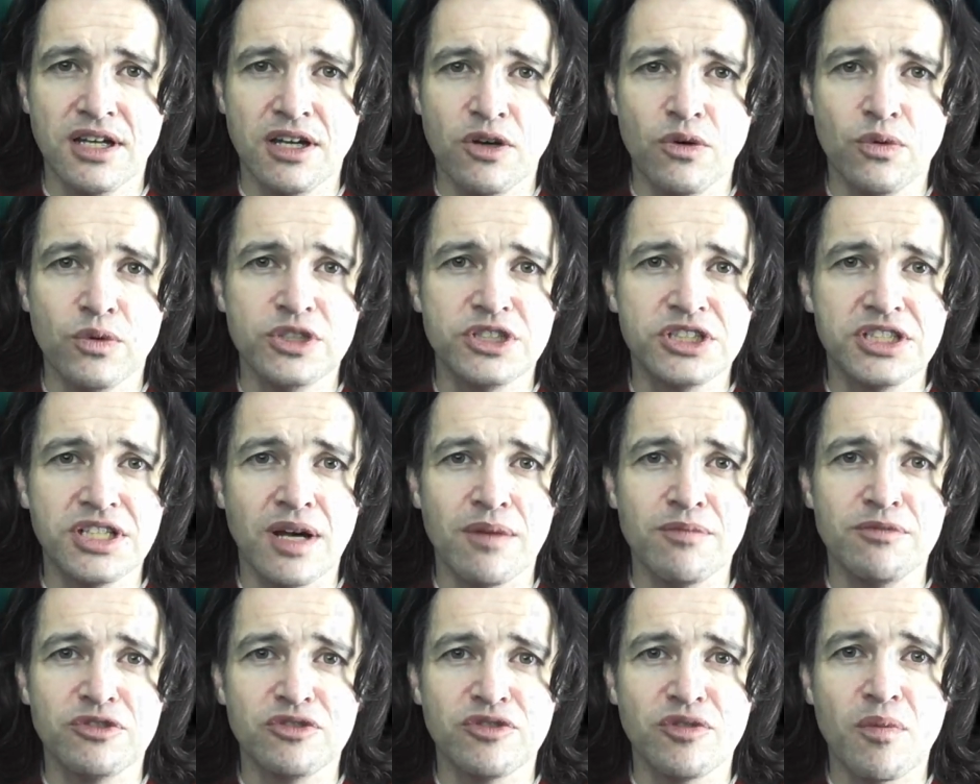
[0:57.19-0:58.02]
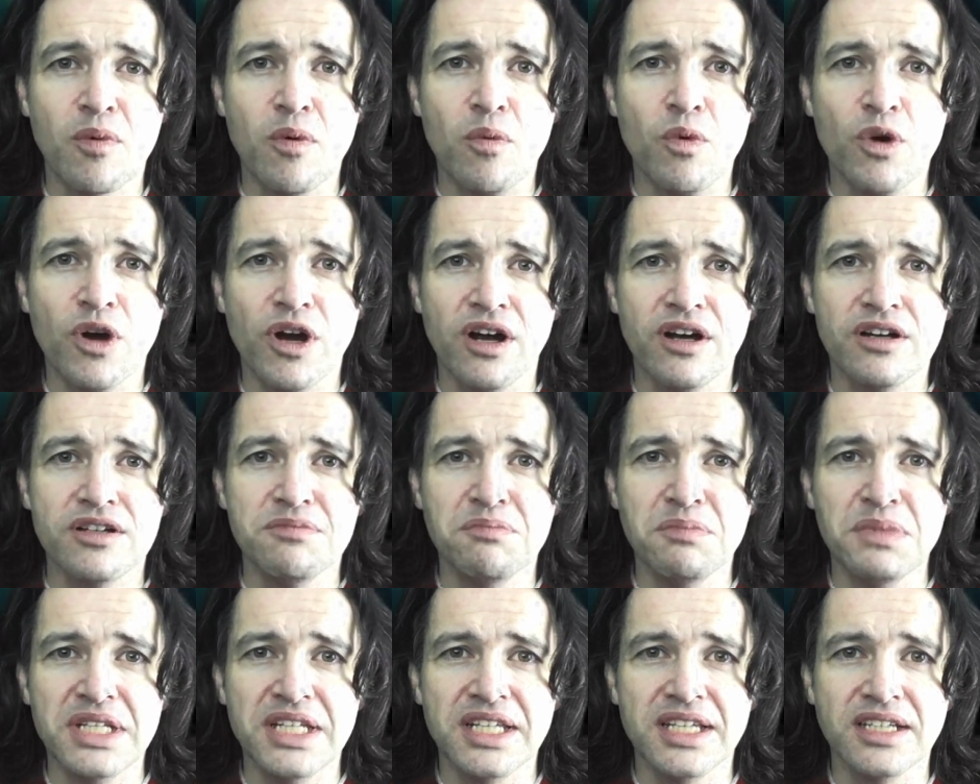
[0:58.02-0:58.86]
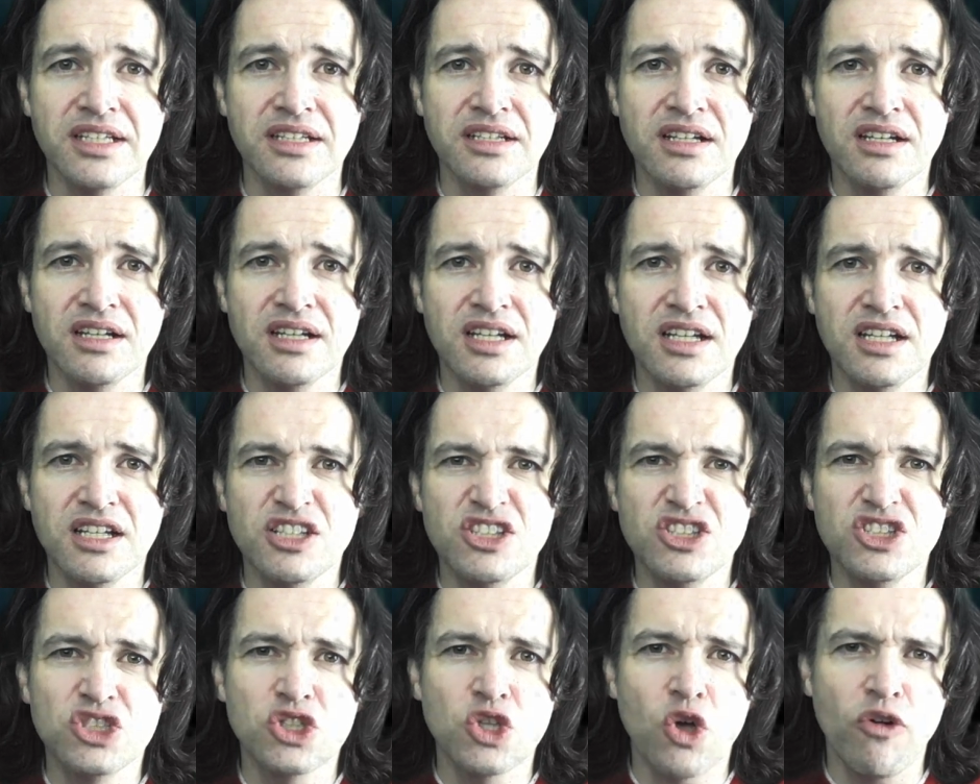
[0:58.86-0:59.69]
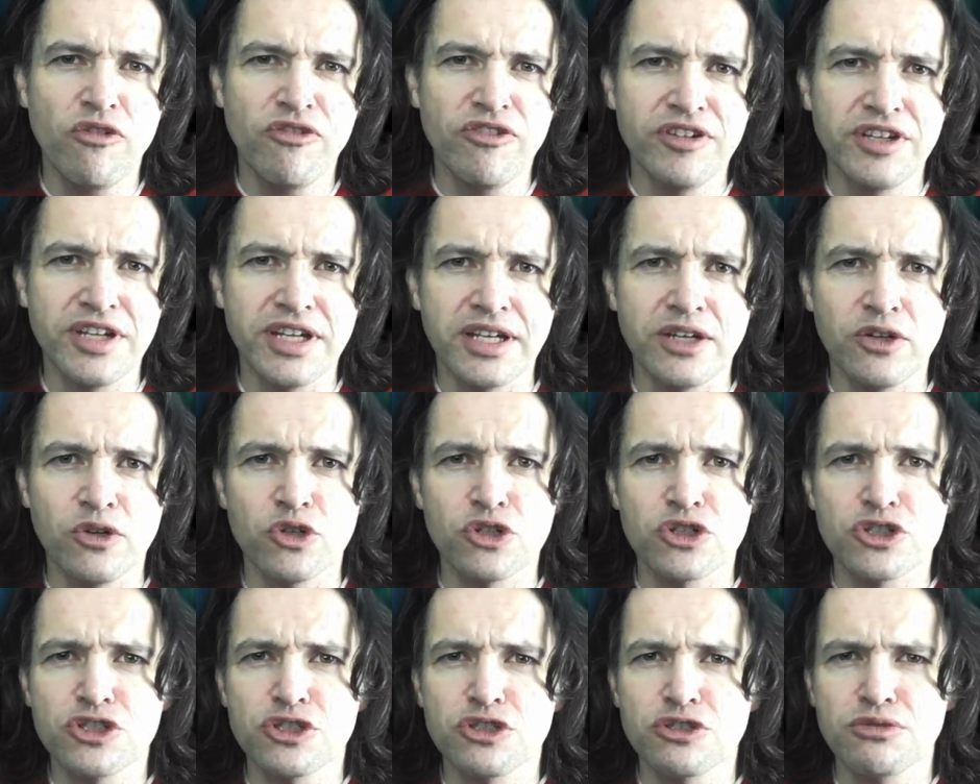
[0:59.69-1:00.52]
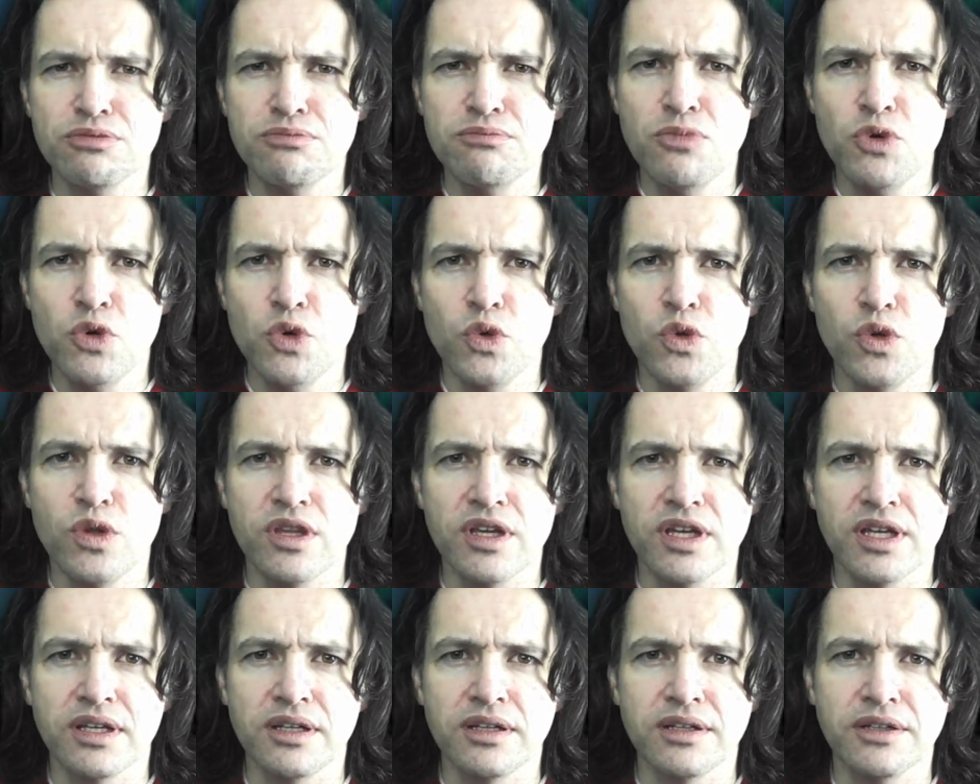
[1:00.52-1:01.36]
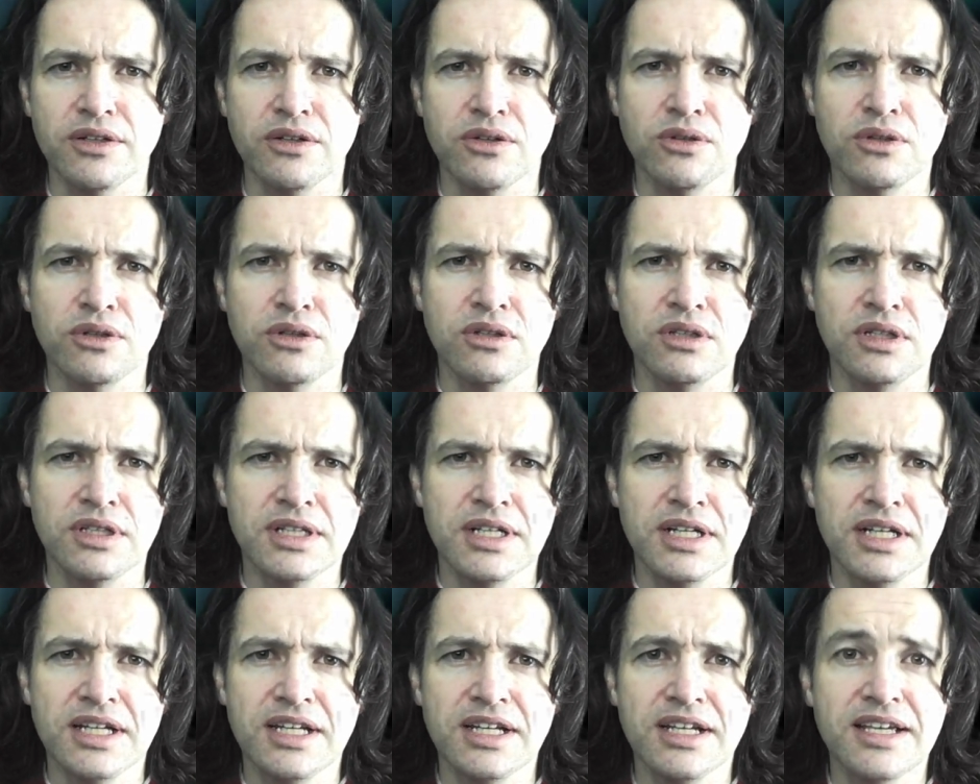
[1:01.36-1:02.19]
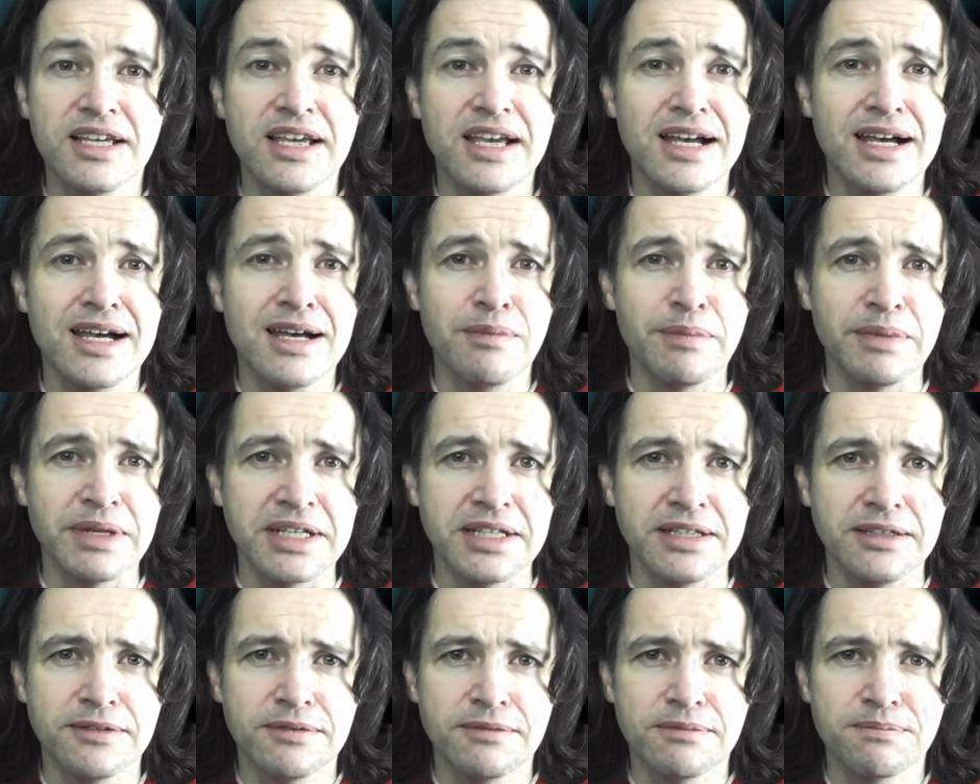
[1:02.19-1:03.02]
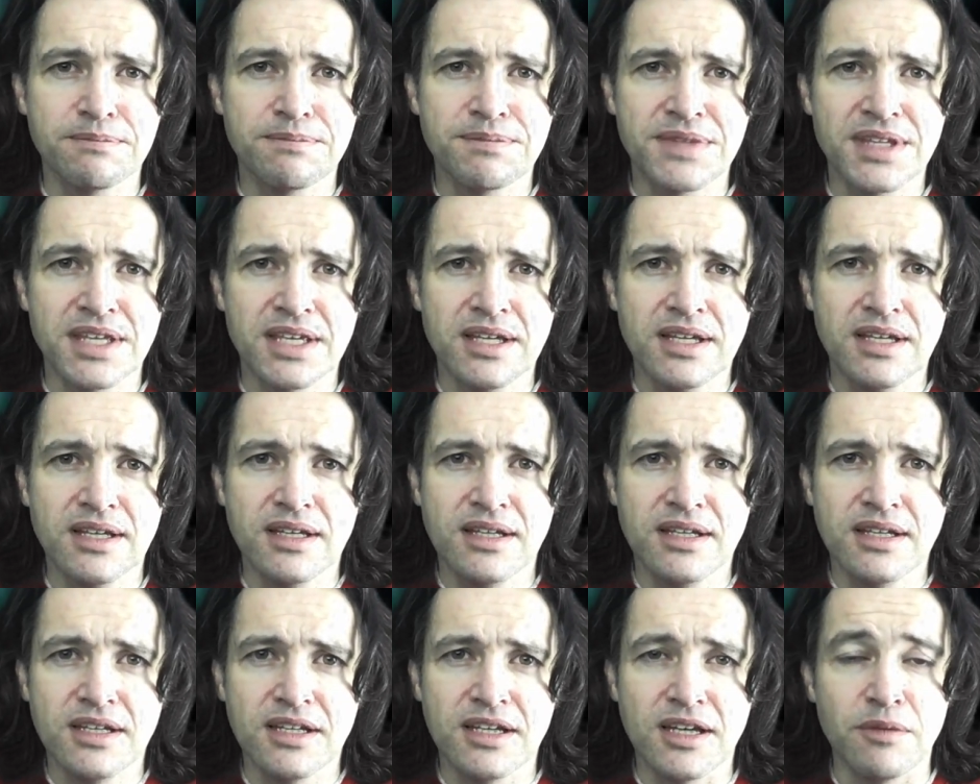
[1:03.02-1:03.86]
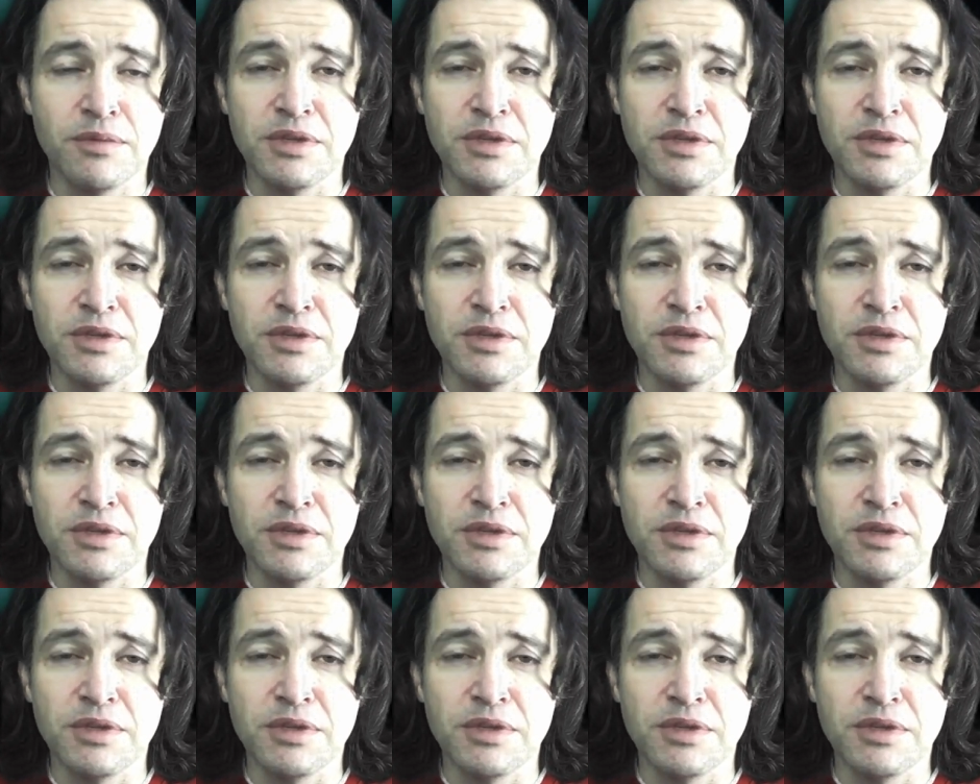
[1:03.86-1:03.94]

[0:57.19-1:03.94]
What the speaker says: which comes from a word meaning softening or smoothing or calming. I